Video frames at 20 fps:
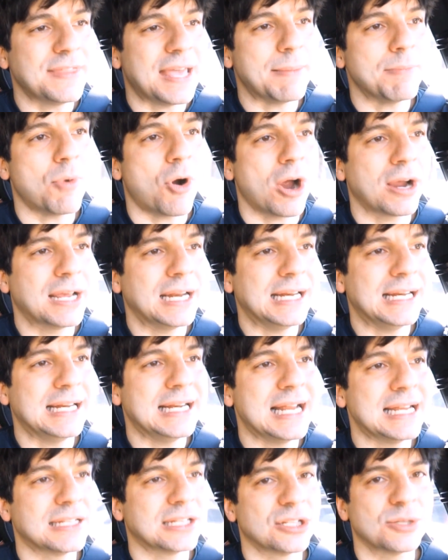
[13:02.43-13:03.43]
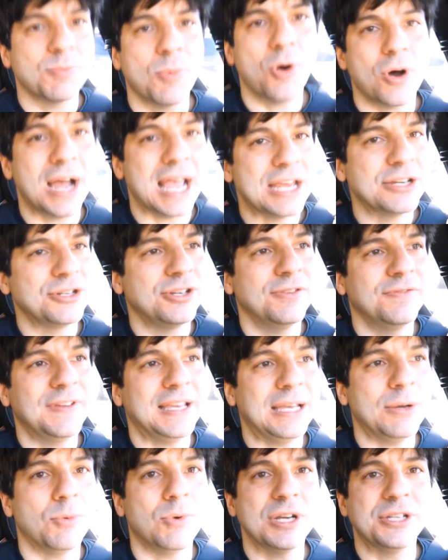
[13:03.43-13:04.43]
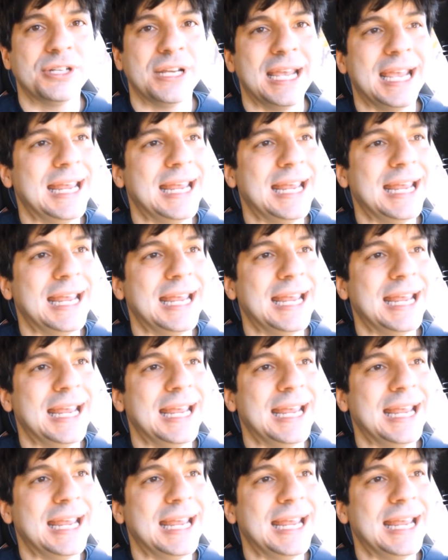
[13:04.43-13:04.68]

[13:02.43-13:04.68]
They marketed it as a small SUV, which